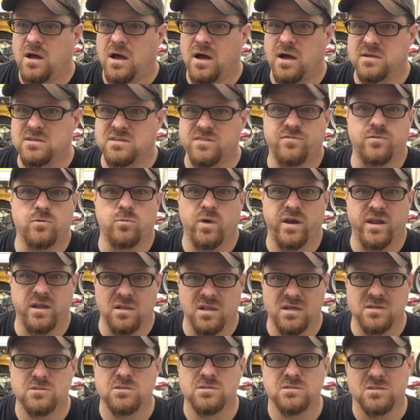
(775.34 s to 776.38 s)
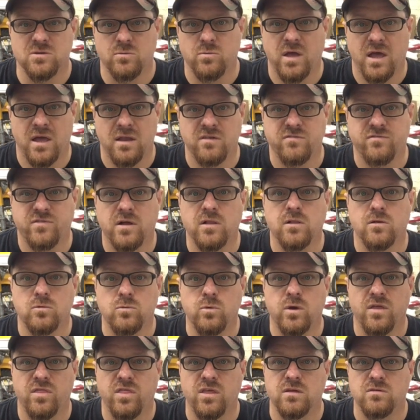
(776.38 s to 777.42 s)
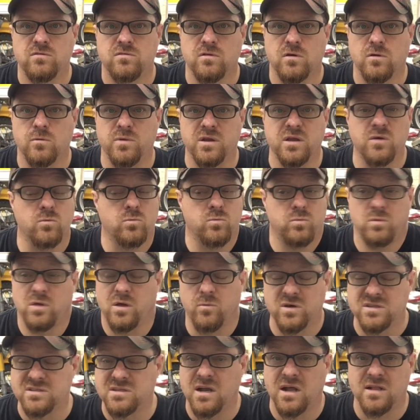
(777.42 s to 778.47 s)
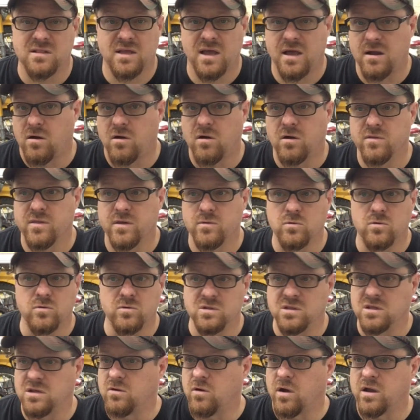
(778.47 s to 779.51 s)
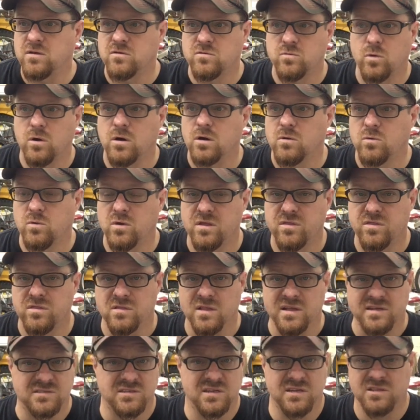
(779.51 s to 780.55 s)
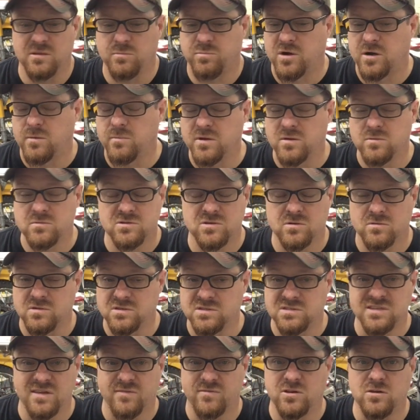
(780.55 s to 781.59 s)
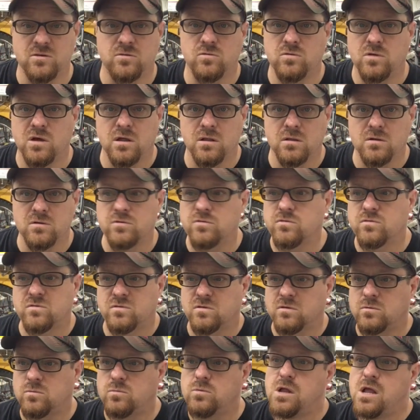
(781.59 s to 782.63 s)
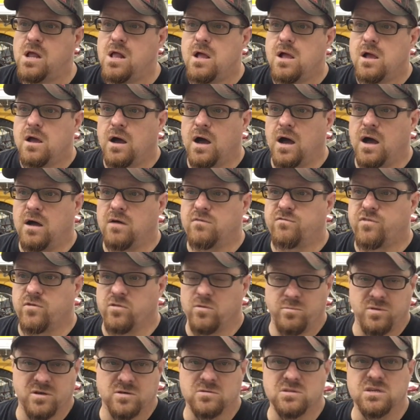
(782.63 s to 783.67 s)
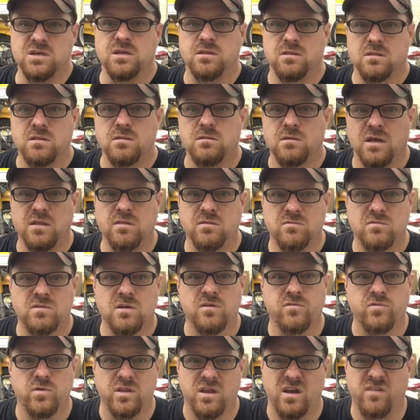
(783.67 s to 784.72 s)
different regulations that we had to follow with it. So, but it was not that hard. They were really great to work with, and like I said, the permit was only $72. So for the building and stuff with it,